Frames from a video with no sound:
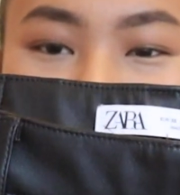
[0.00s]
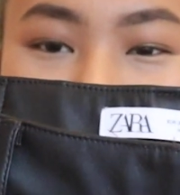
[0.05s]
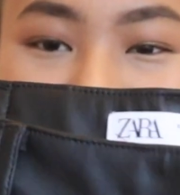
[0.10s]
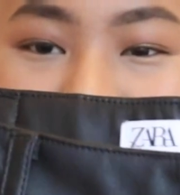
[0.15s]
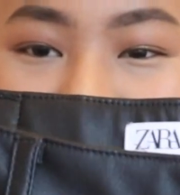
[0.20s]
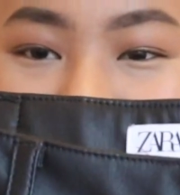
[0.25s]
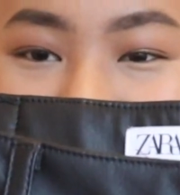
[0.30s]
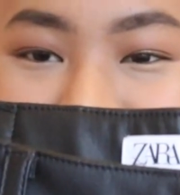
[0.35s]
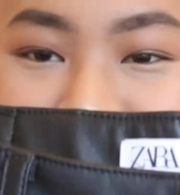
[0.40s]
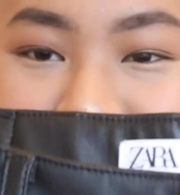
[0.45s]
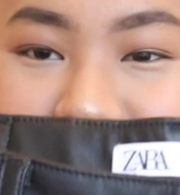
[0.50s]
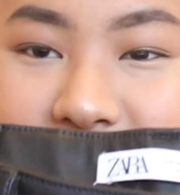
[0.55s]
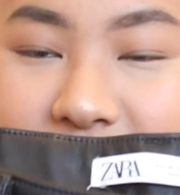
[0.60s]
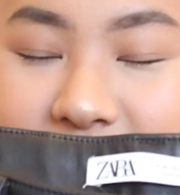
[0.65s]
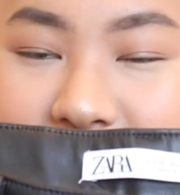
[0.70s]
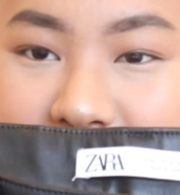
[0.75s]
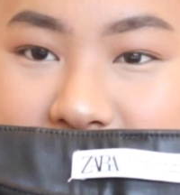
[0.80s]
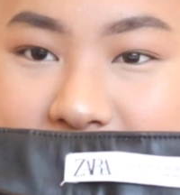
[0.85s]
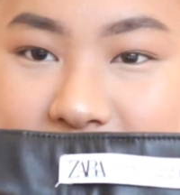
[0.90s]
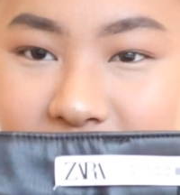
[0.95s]
And they just
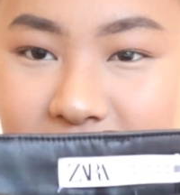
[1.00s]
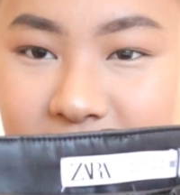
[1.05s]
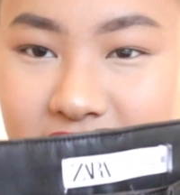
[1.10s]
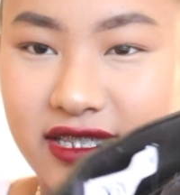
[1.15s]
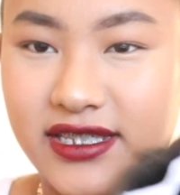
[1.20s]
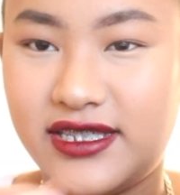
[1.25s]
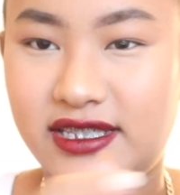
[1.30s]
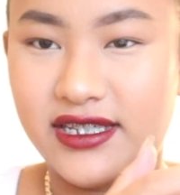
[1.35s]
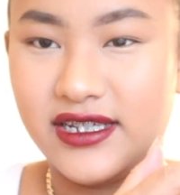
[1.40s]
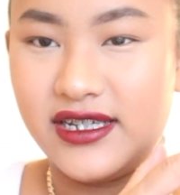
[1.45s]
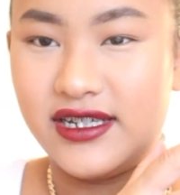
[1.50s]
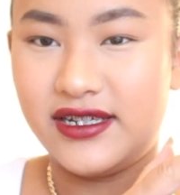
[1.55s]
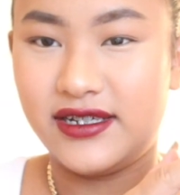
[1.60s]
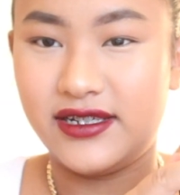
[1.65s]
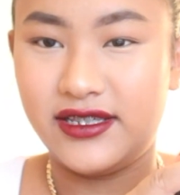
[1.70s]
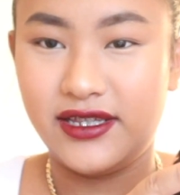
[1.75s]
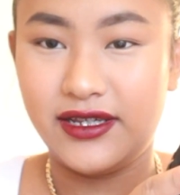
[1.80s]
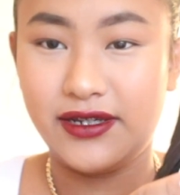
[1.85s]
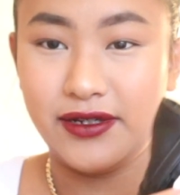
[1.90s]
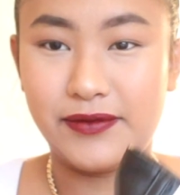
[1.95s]
look like this.
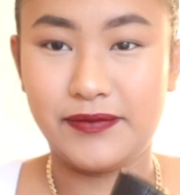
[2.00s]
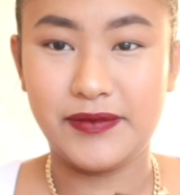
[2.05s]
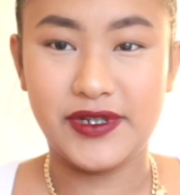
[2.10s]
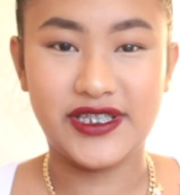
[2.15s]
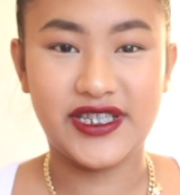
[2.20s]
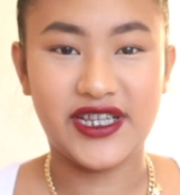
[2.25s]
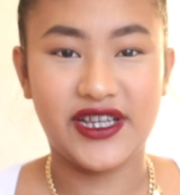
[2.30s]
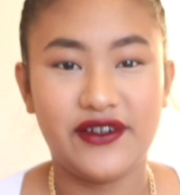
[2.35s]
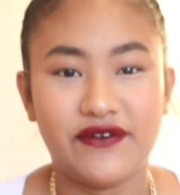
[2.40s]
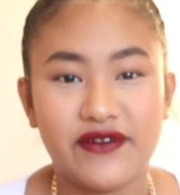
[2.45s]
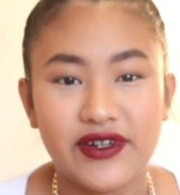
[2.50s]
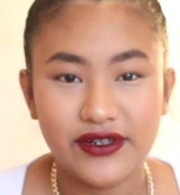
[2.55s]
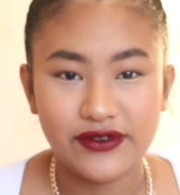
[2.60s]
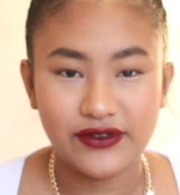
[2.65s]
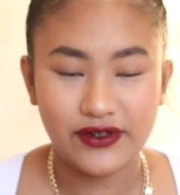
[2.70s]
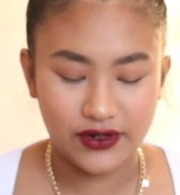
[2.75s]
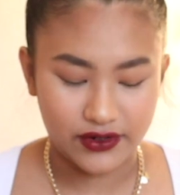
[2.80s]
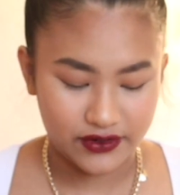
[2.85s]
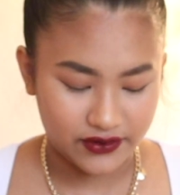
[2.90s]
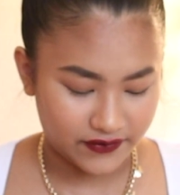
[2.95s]
The
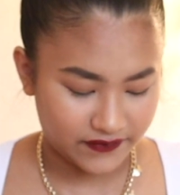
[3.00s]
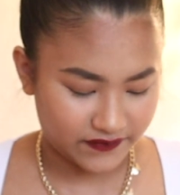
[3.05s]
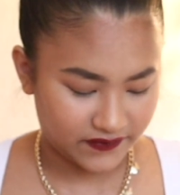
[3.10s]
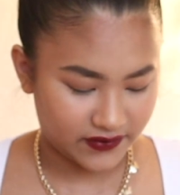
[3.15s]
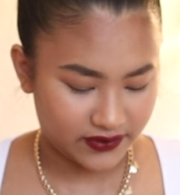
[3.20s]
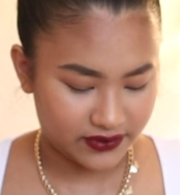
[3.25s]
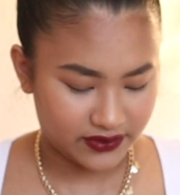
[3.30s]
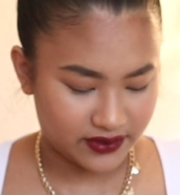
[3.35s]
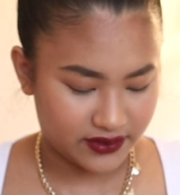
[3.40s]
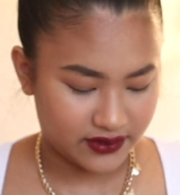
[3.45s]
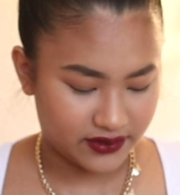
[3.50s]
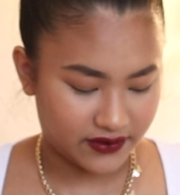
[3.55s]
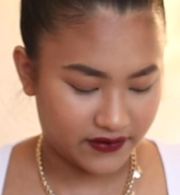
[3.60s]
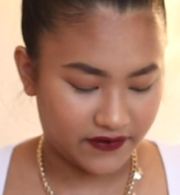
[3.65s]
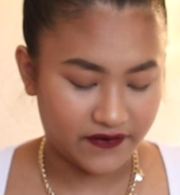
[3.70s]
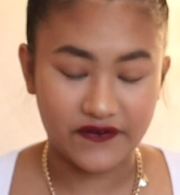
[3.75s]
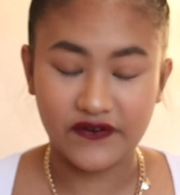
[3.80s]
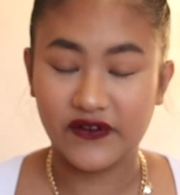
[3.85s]
material of the